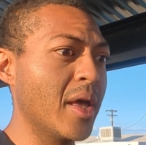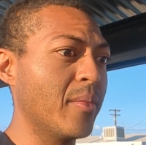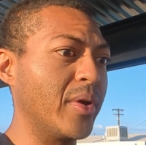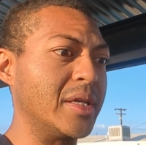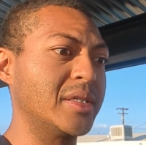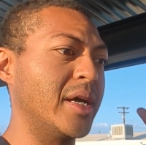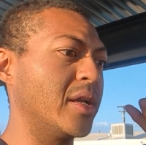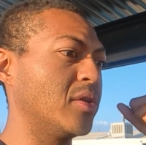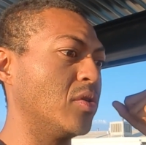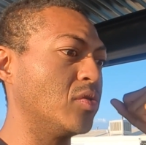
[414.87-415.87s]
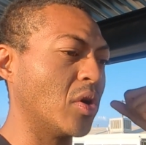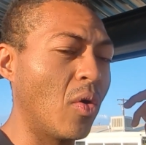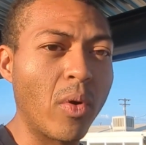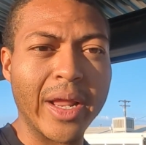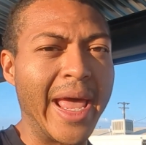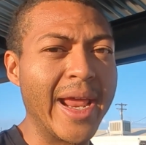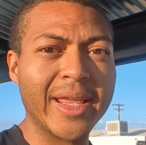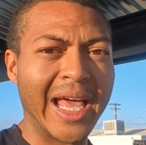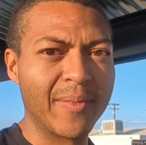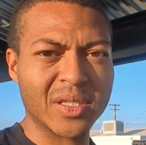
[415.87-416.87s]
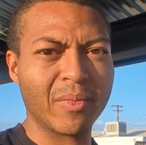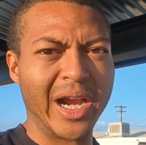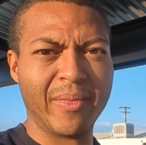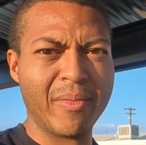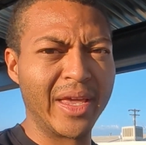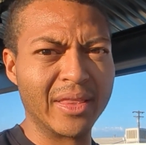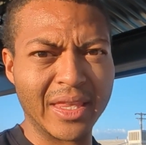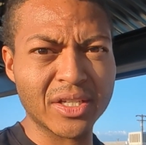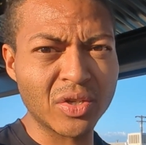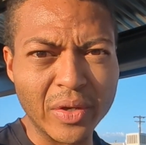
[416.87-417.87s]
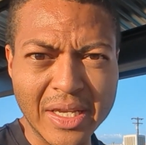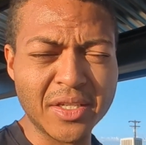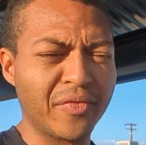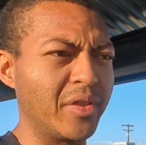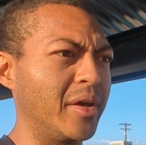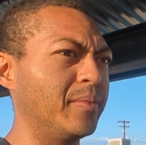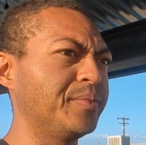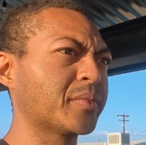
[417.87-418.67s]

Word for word: But he said, You don't wanna handicap somebody by making things too easy for them.